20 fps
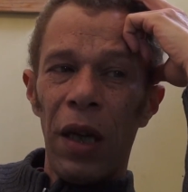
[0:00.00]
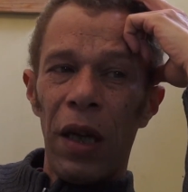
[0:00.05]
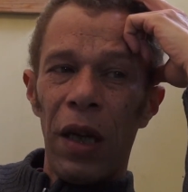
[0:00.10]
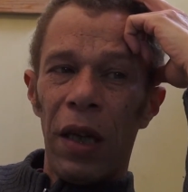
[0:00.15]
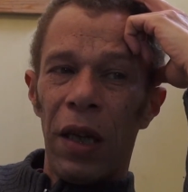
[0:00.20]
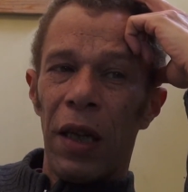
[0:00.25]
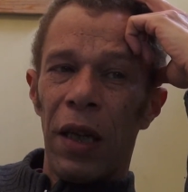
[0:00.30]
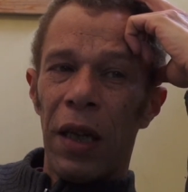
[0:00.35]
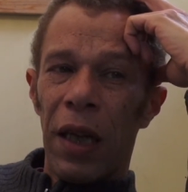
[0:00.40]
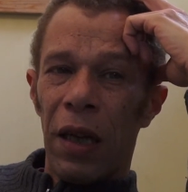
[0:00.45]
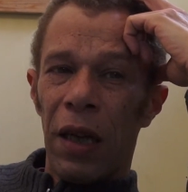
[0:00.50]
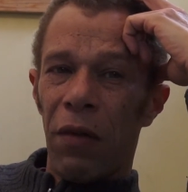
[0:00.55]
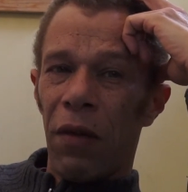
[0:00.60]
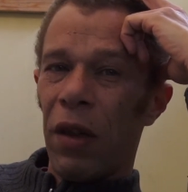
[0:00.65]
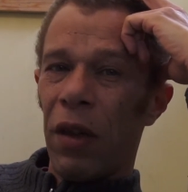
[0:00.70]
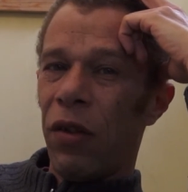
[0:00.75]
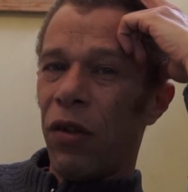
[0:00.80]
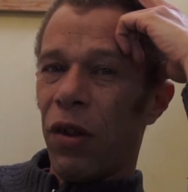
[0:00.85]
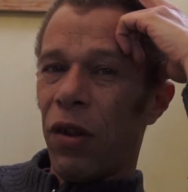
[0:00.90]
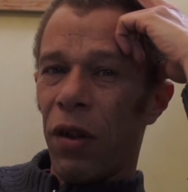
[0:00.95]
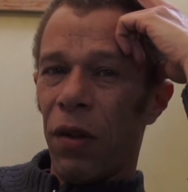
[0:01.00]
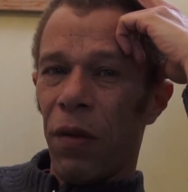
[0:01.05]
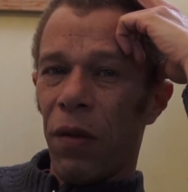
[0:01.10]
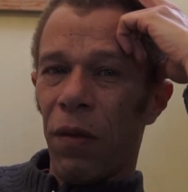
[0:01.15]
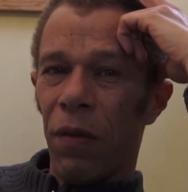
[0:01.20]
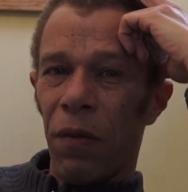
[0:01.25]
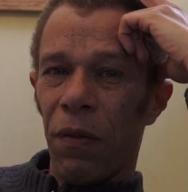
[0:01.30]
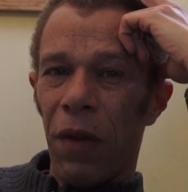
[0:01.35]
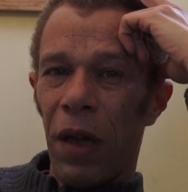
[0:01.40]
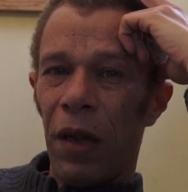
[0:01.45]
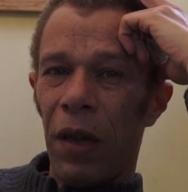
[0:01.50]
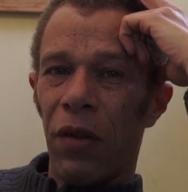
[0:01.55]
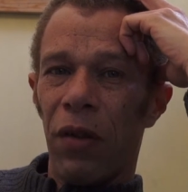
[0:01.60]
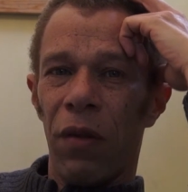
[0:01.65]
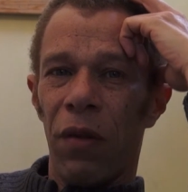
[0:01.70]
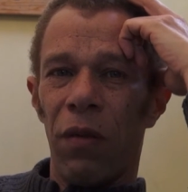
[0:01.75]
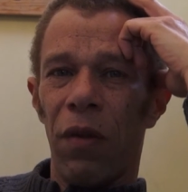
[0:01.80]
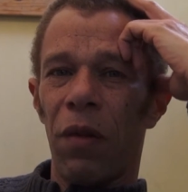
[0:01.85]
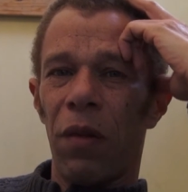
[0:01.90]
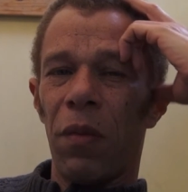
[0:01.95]
in the decoration of
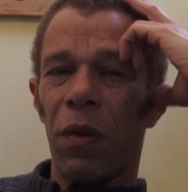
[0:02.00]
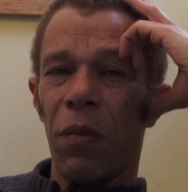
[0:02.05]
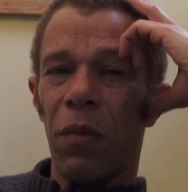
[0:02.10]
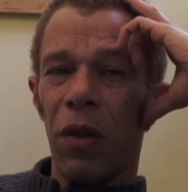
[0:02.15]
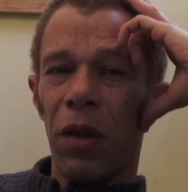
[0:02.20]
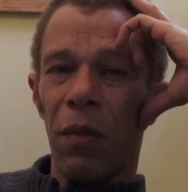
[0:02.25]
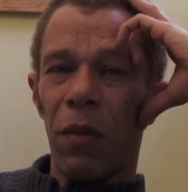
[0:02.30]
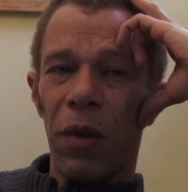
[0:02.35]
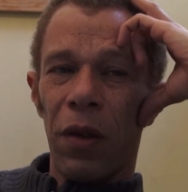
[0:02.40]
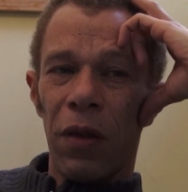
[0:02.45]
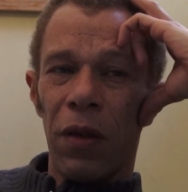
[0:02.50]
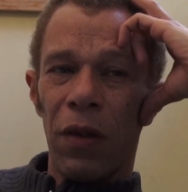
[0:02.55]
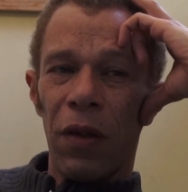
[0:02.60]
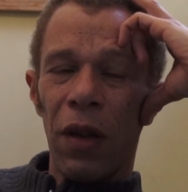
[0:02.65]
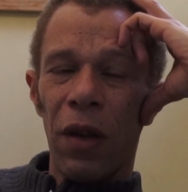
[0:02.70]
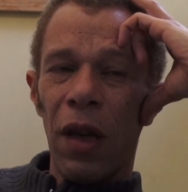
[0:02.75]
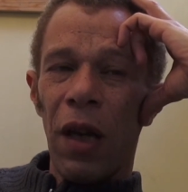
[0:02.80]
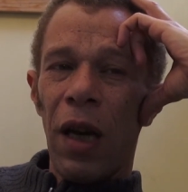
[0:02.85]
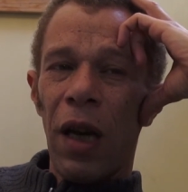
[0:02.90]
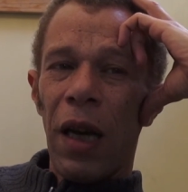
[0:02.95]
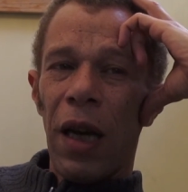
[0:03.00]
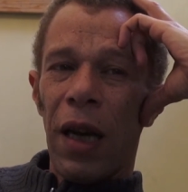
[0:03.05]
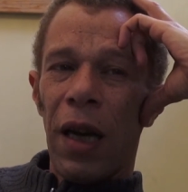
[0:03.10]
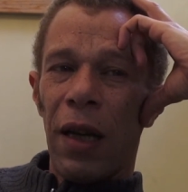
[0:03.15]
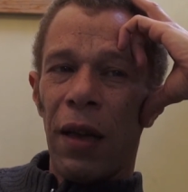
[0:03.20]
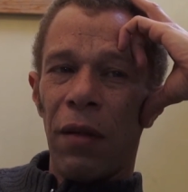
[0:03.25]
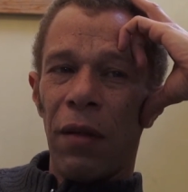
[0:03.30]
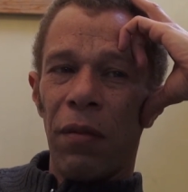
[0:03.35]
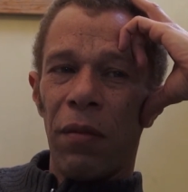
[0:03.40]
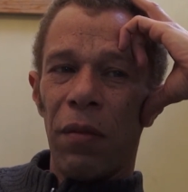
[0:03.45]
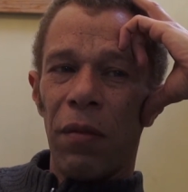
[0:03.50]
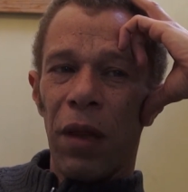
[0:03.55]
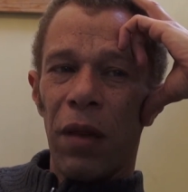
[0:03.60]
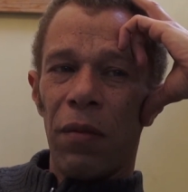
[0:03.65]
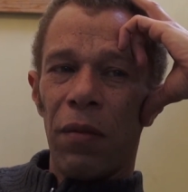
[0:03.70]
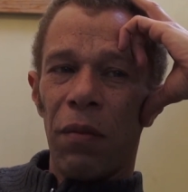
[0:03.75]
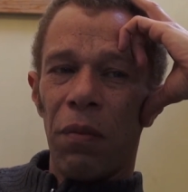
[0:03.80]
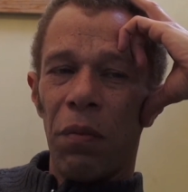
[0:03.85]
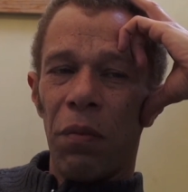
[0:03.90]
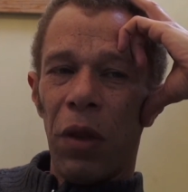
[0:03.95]
ancient Roman monuments, and
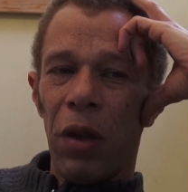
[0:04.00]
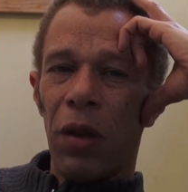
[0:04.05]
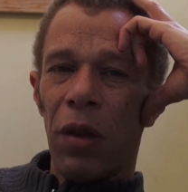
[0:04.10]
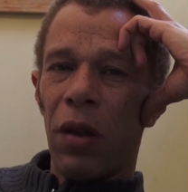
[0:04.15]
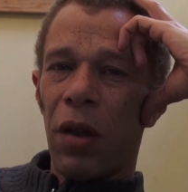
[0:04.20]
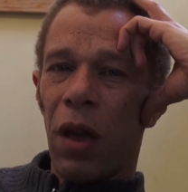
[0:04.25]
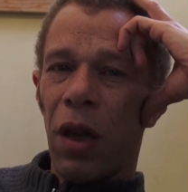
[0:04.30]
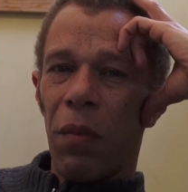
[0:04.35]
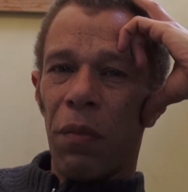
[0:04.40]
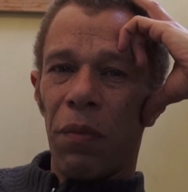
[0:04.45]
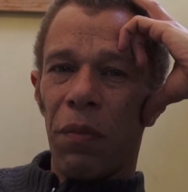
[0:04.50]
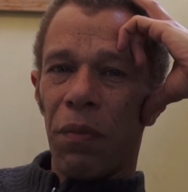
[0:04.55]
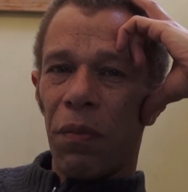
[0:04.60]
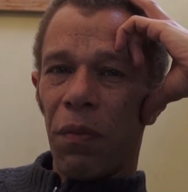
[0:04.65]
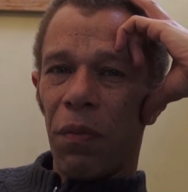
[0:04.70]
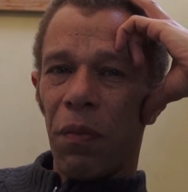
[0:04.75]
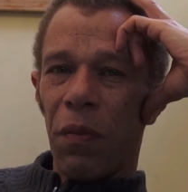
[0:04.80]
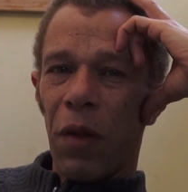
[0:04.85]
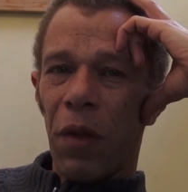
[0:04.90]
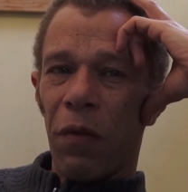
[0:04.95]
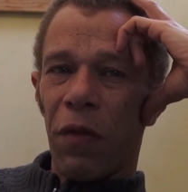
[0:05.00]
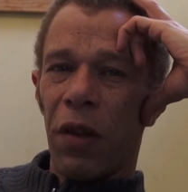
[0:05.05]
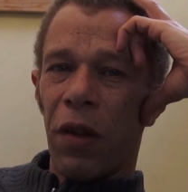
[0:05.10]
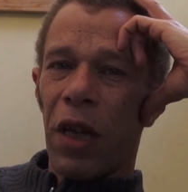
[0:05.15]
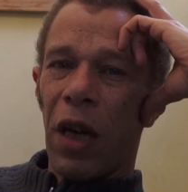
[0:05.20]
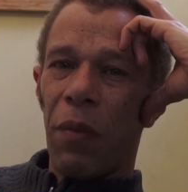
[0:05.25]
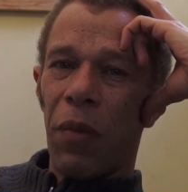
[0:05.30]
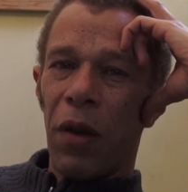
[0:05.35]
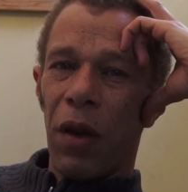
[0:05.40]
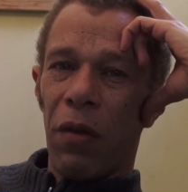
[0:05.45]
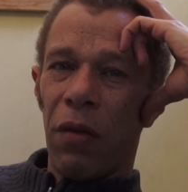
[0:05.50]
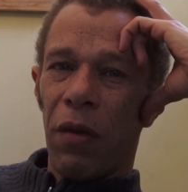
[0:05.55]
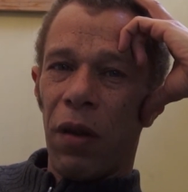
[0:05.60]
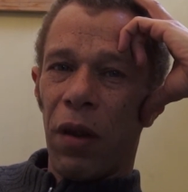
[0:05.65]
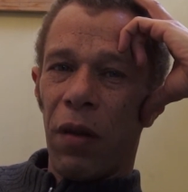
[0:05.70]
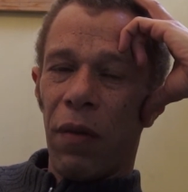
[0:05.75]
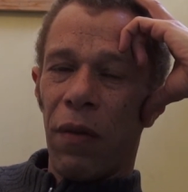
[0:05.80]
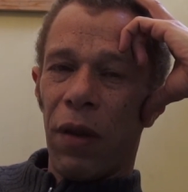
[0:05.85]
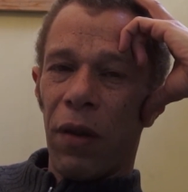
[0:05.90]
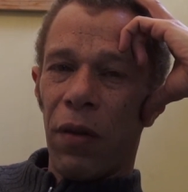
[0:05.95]
build up a vocabulary
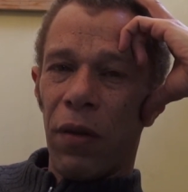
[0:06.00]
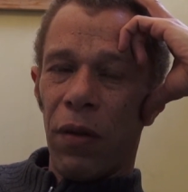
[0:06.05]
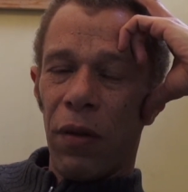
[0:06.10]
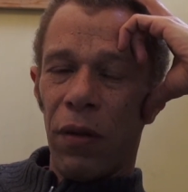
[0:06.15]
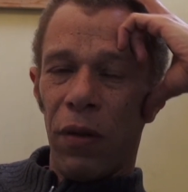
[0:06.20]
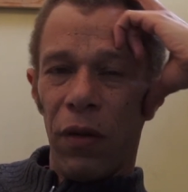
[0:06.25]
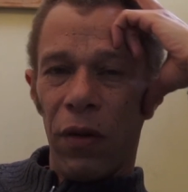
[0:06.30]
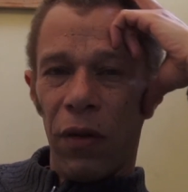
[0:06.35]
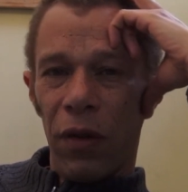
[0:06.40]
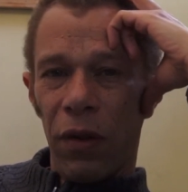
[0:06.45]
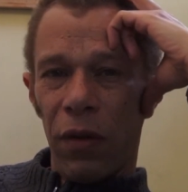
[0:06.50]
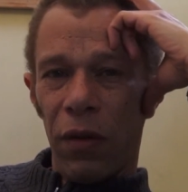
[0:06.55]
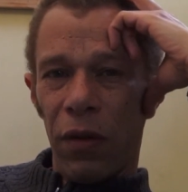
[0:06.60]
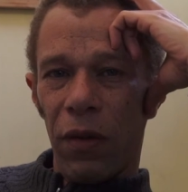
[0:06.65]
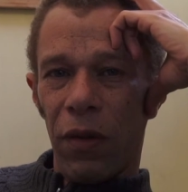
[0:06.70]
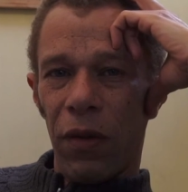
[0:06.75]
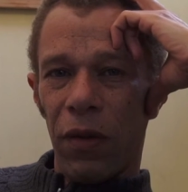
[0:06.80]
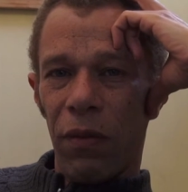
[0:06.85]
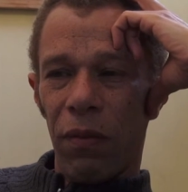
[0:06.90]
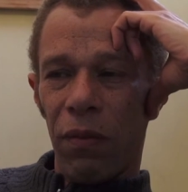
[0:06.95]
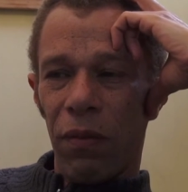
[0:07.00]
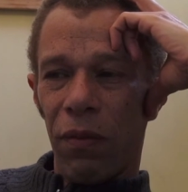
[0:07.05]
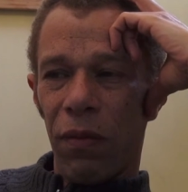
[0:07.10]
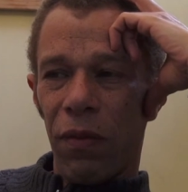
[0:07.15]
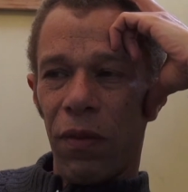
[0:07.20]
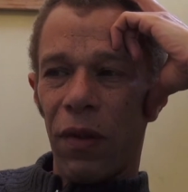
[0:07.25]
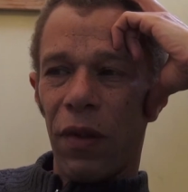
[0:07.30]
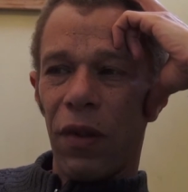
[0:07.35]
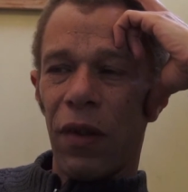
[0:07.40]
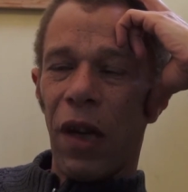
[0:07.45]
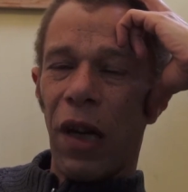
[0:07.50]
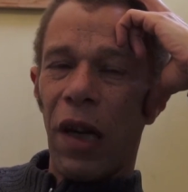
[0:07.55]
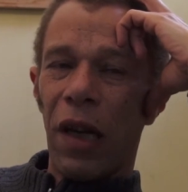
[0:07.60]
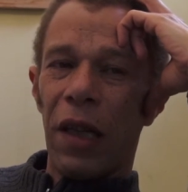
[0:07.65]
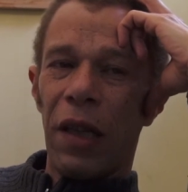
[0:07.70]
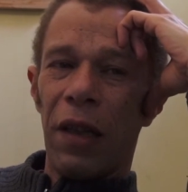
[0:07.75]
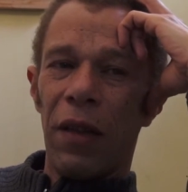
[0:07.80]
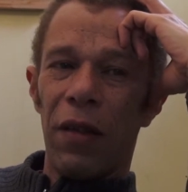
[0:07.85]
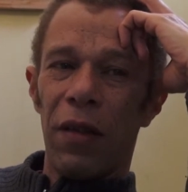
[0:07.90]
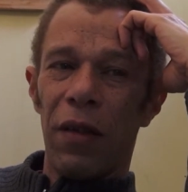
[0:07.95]
of those
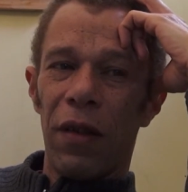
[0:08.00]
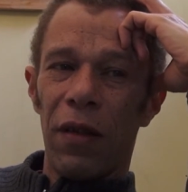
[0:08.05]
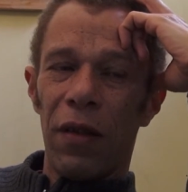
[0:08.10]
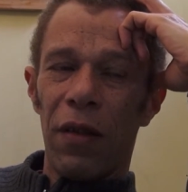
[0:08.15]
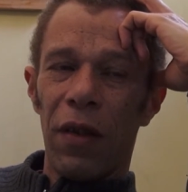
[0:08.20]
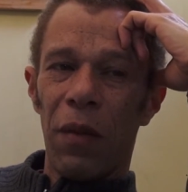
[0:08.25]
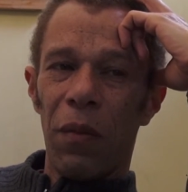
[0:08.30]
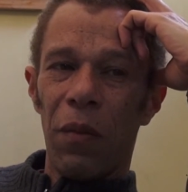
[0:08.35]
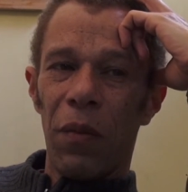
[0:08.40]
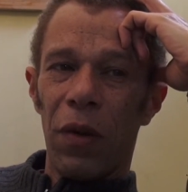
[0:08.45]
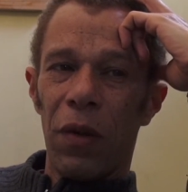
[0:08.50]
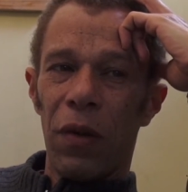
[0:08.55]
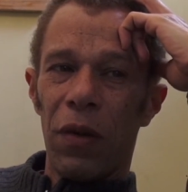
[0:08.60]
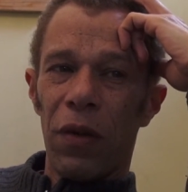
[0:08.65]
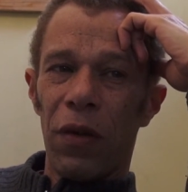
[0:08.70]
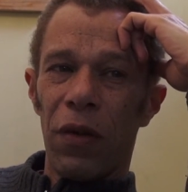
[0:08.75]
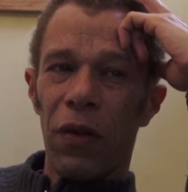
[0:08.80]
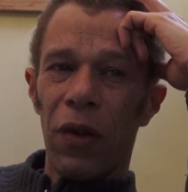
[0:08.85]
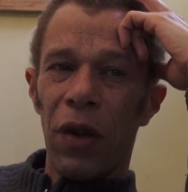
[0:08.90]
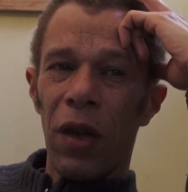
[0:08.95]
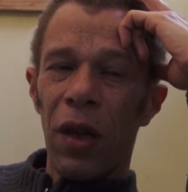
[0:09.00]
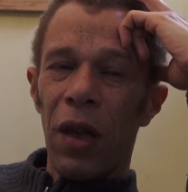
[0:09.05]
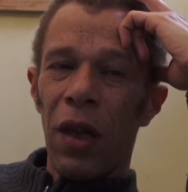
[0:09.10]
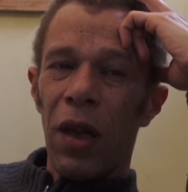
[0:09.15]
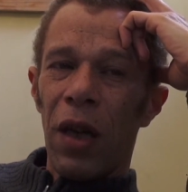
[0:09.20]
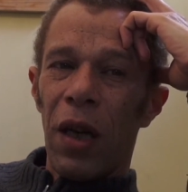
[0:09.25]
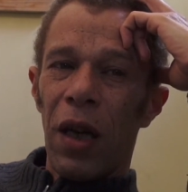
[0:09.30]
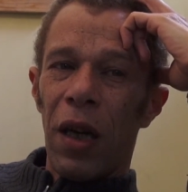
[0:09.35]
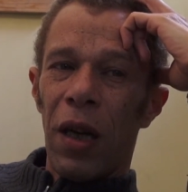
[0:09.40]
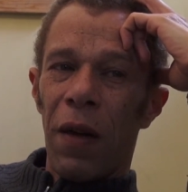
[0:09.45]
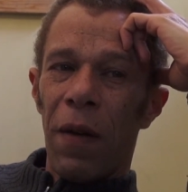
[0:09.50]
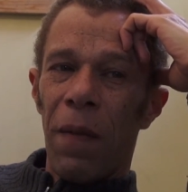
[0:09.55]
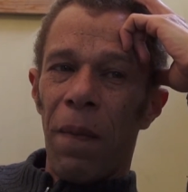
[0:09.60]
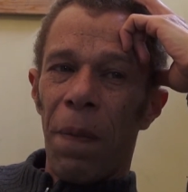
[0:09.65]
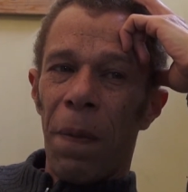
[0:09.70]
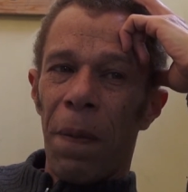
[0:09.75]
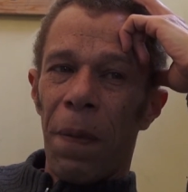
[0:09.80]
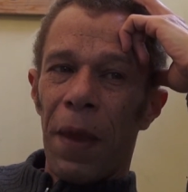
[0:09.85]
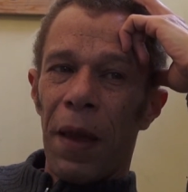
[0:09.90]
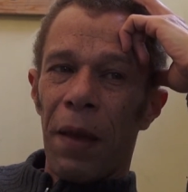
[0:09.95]
signs and symbols,
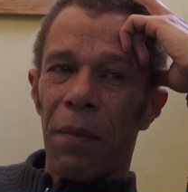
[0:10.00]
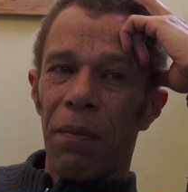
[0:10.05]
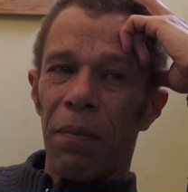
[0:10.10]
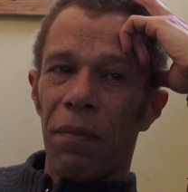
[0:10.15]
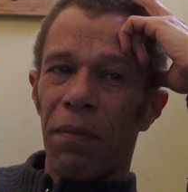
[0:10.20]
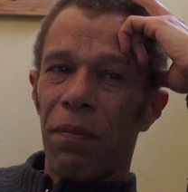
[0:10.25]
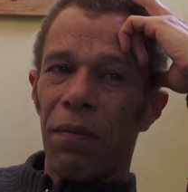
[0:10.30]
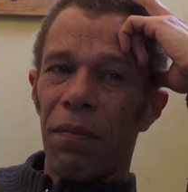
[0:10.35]
and